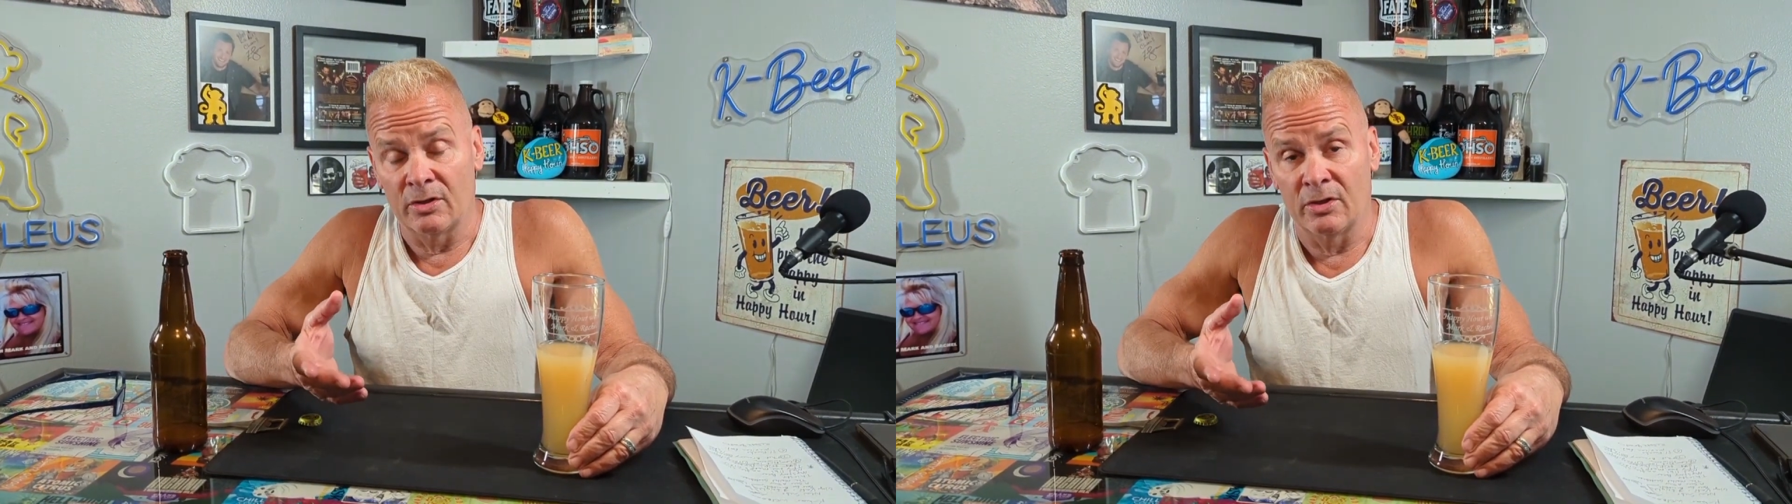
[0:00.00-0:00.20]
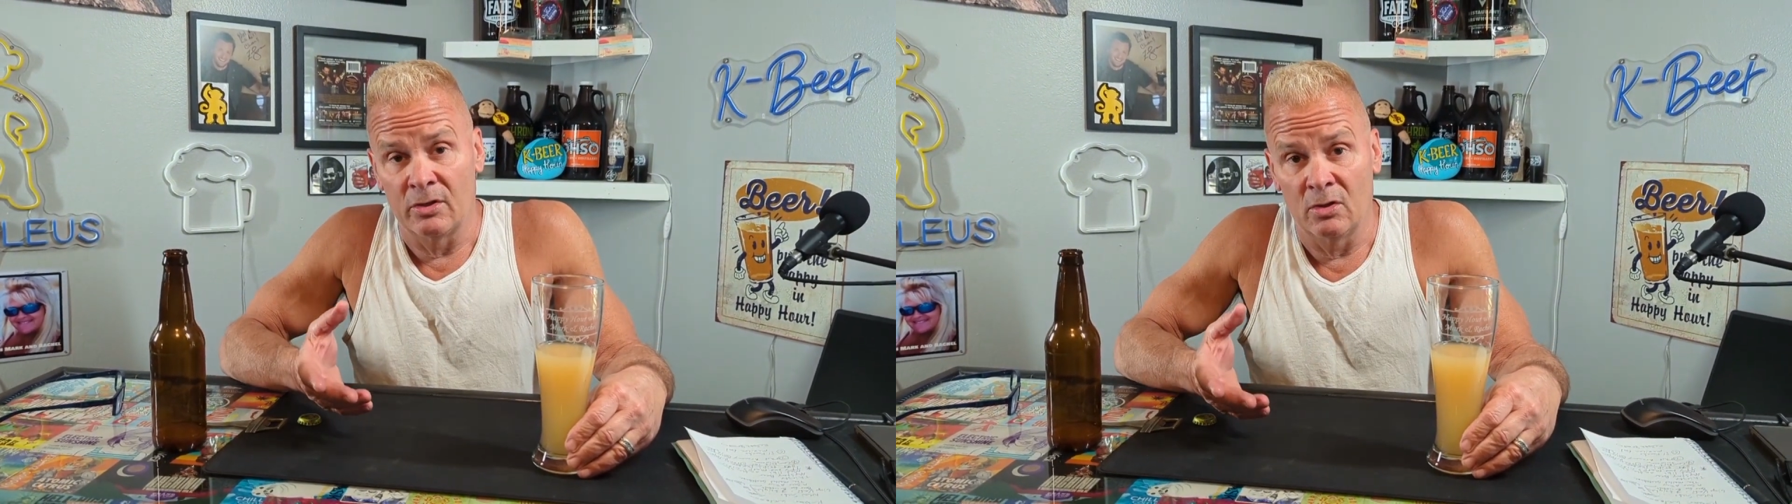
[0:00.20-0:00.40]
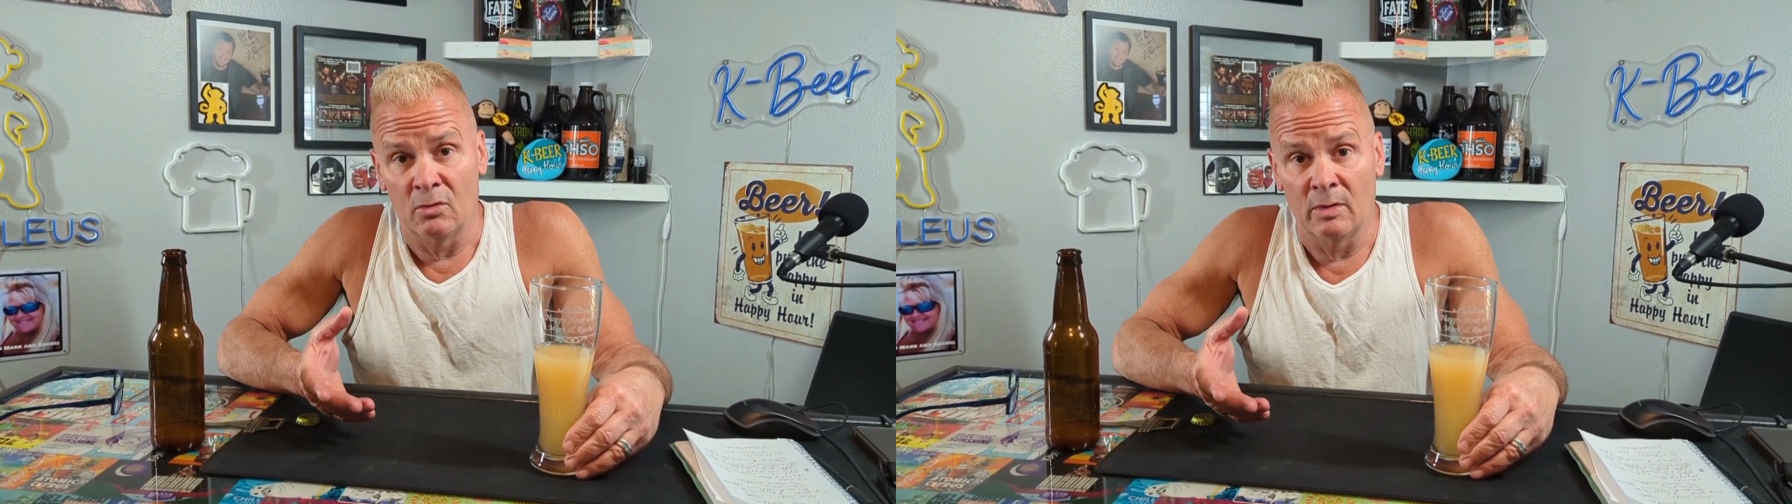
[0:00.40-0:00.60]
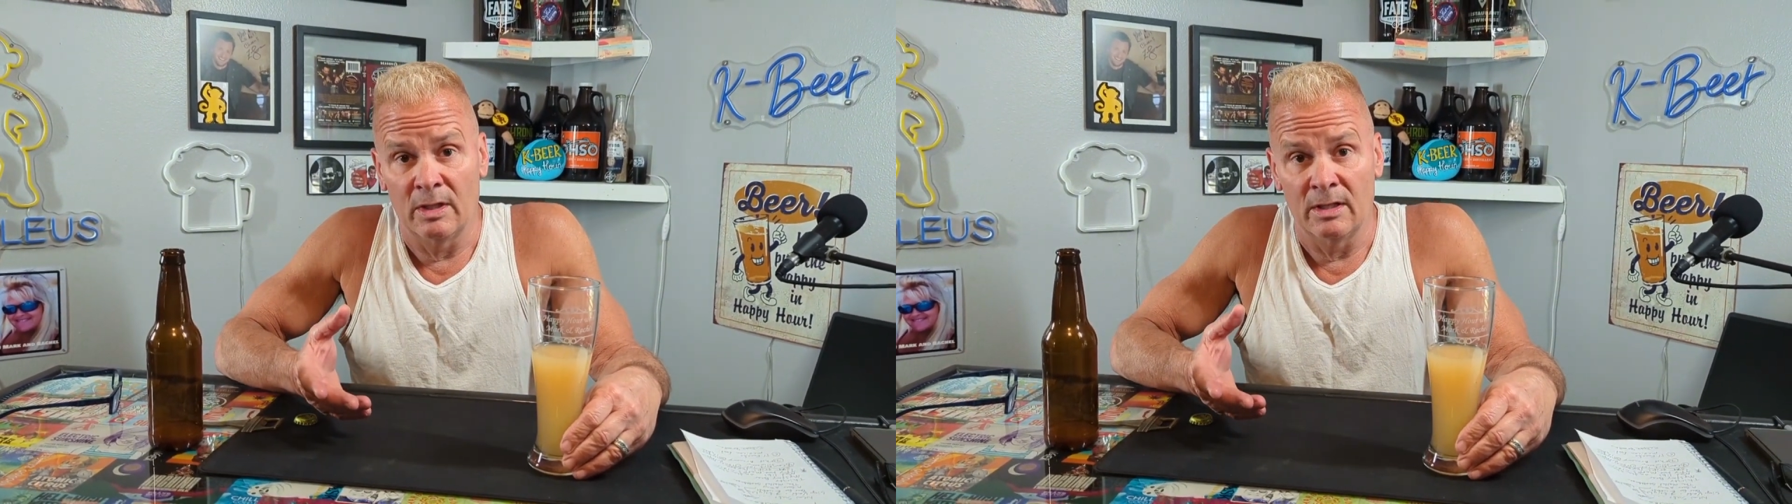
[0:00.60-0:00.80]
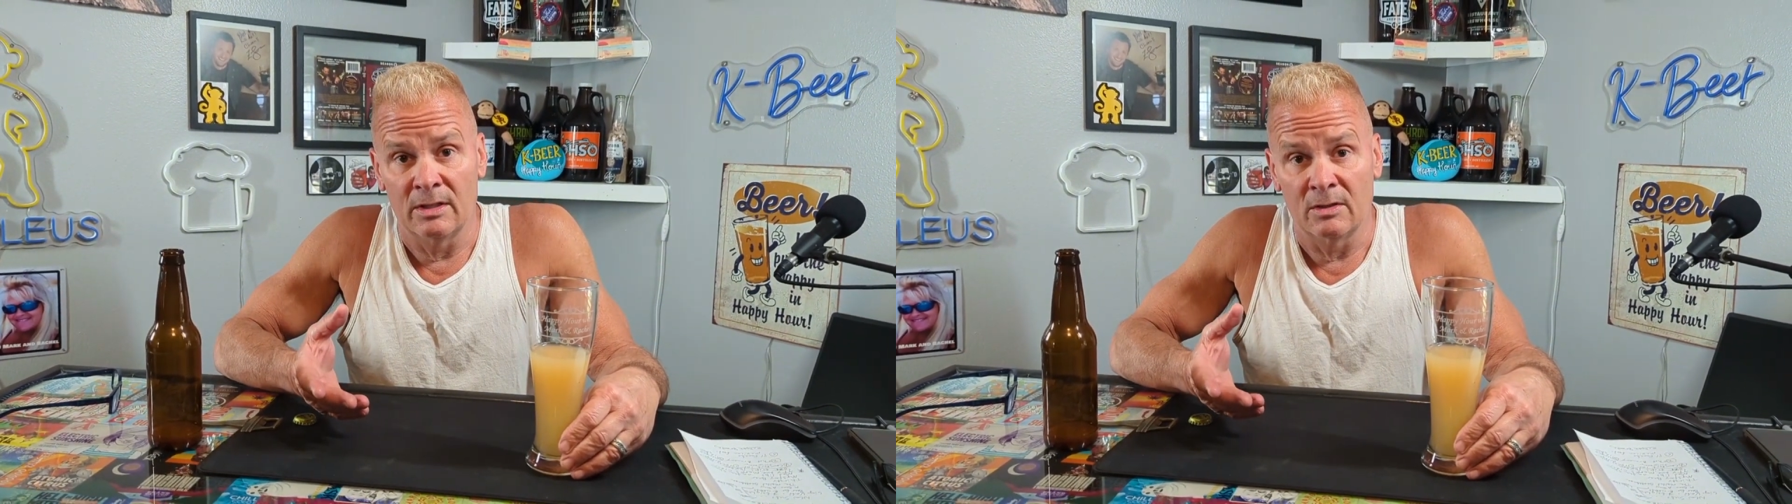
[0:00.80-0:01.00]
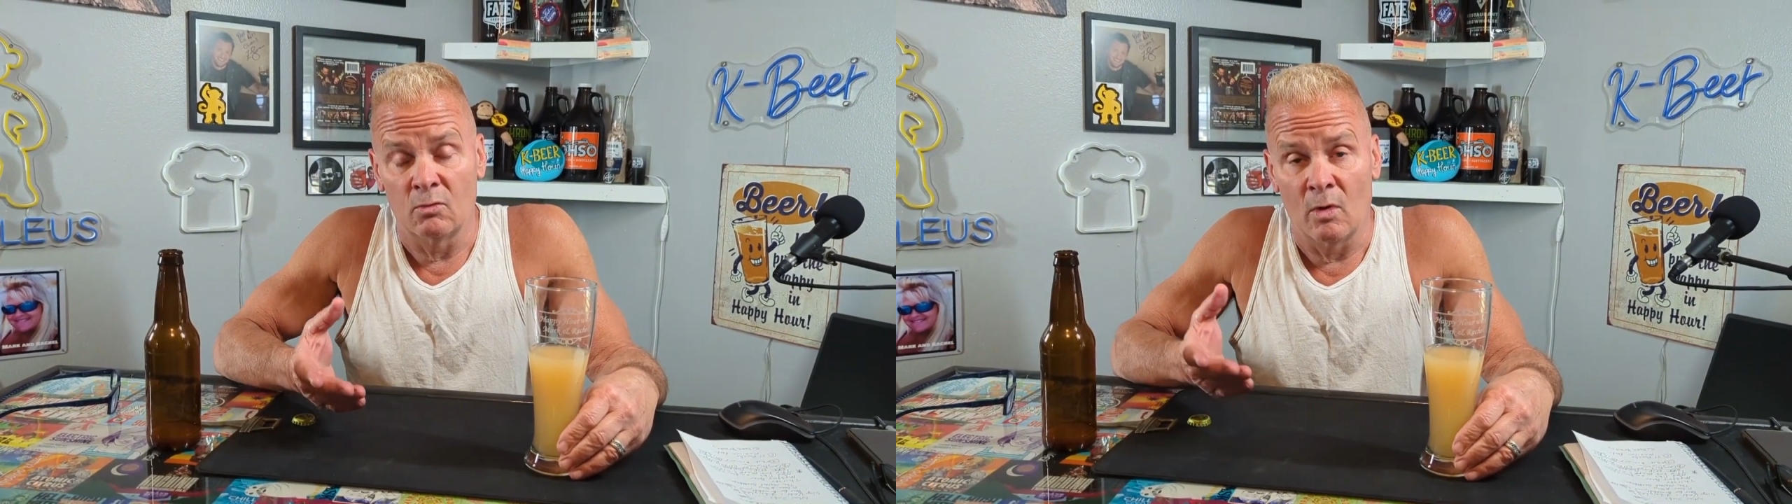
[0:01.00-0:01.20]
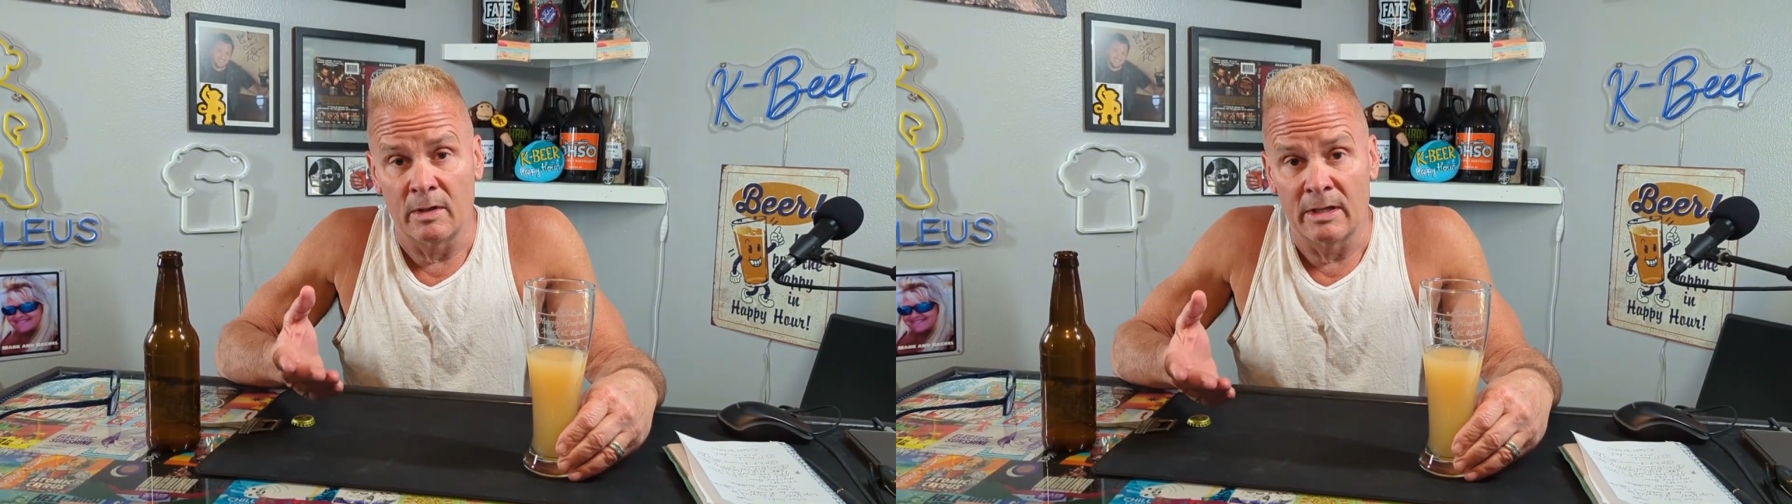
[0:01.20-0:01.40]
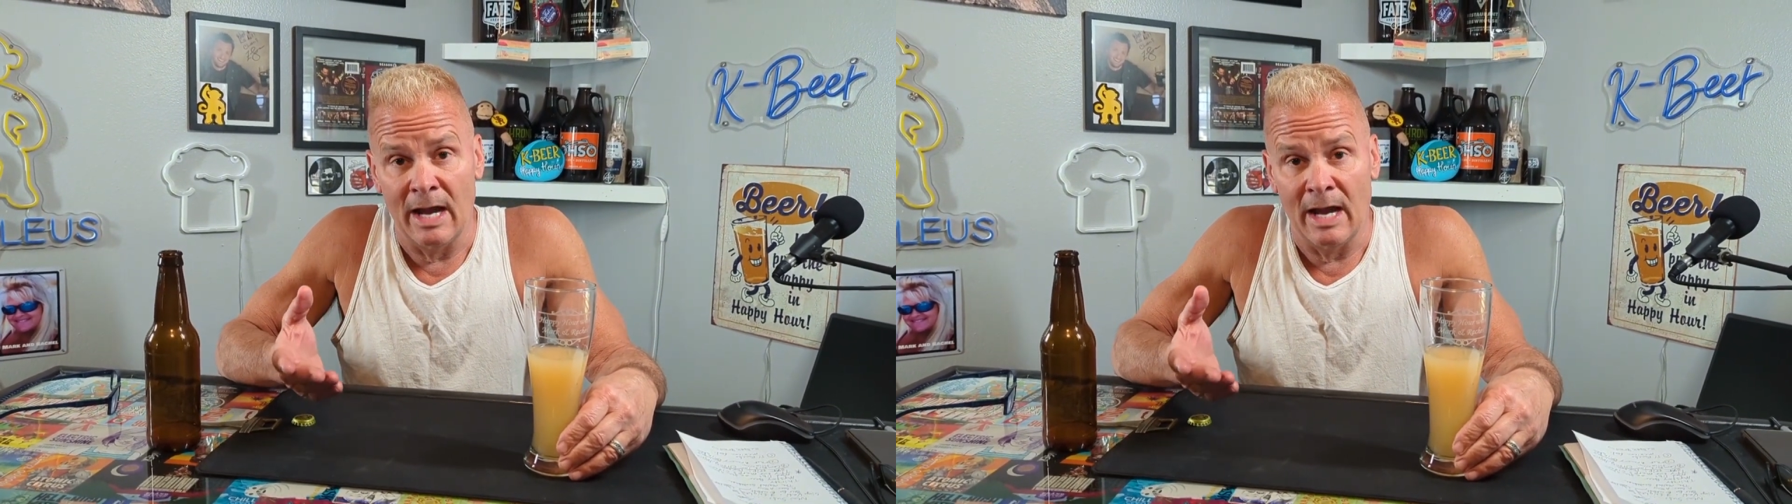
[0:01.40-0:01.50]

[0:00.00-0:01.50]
to his 1